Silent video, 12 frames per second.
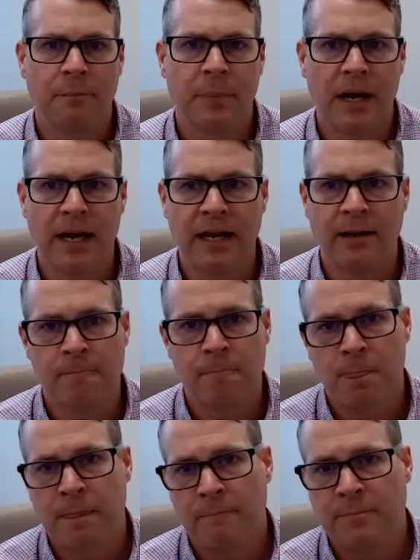but
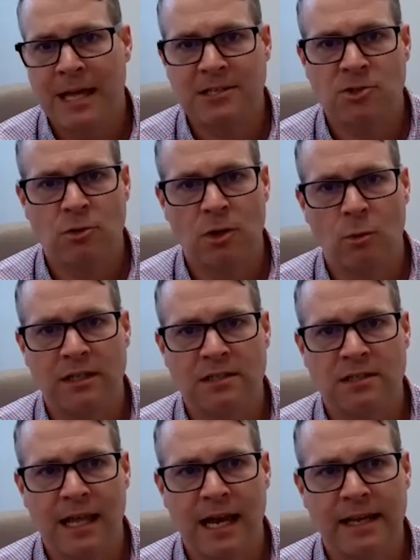that's sort of what
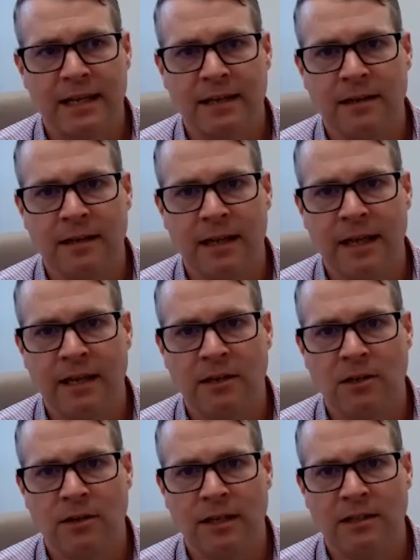it's like.
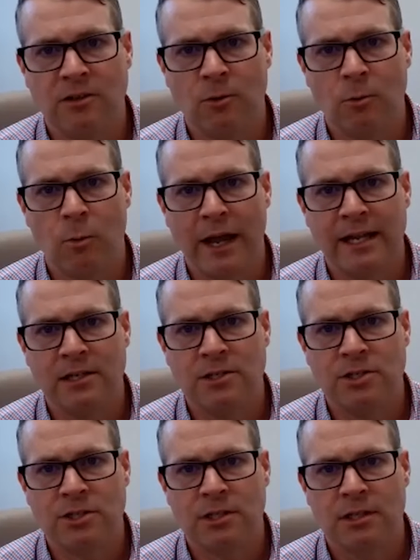And you need your
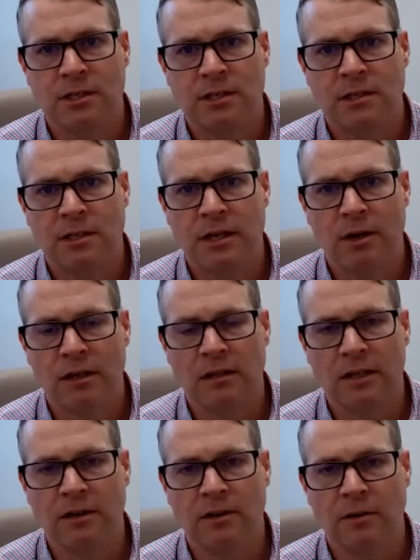wage, to
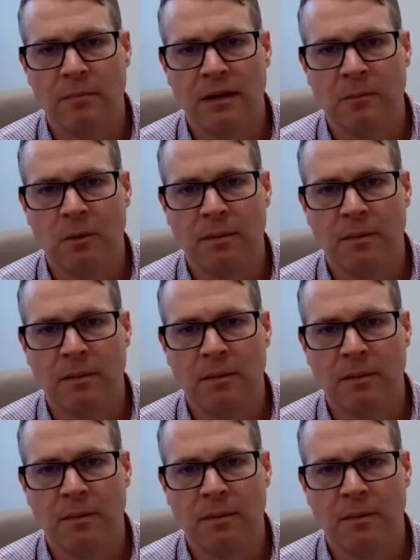clear the minimum